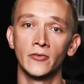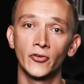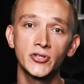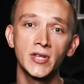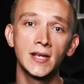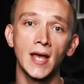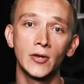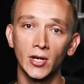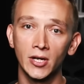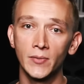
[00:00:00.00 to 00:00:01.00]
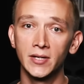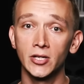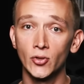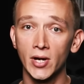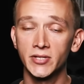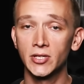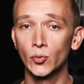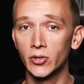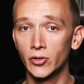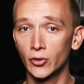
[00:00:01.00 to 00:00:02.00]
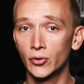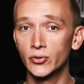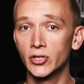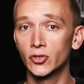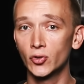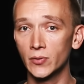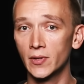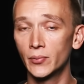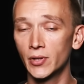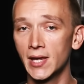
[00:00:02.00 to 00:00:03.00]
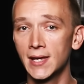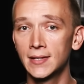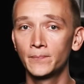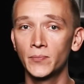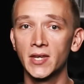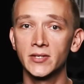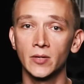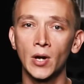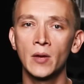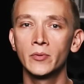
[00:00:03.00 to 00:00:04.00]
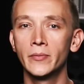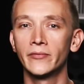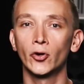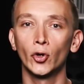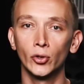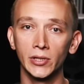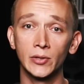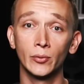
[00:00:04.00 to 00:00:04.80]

The first thing I'd recommend addressing with your acoustic treatment plan is the problem of early